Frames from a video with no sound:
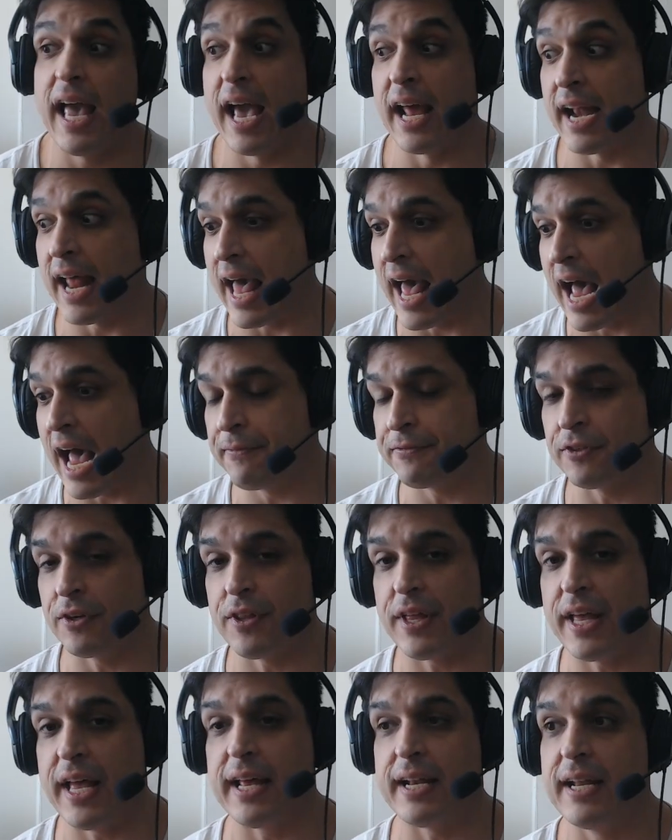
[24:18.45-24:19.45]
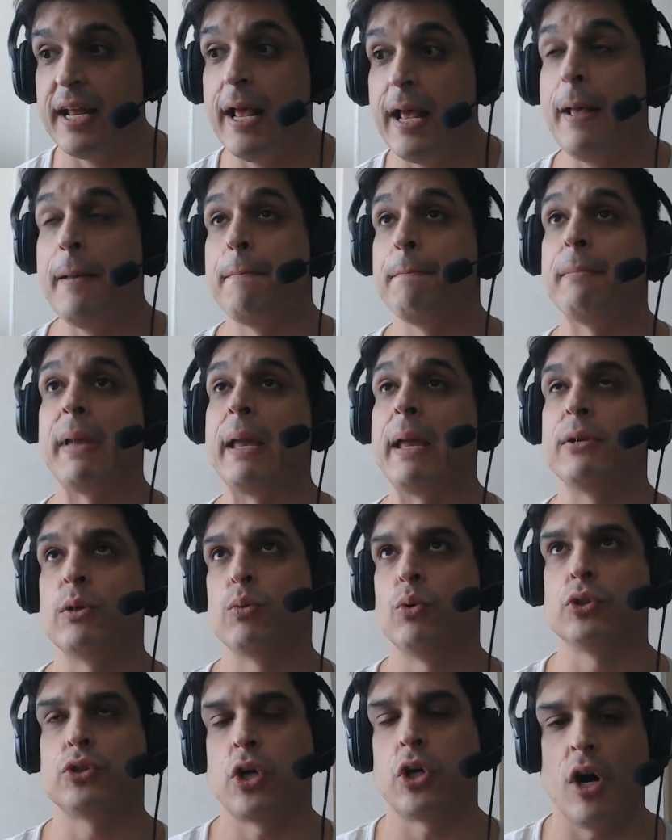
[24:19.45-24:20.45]
And after that, maybe
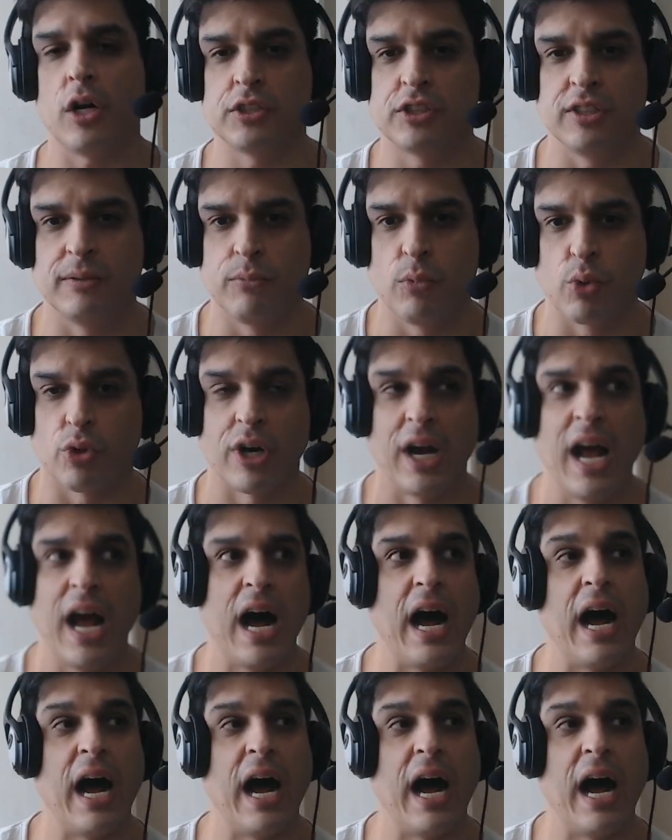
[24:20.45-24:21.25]
we'll talk some more.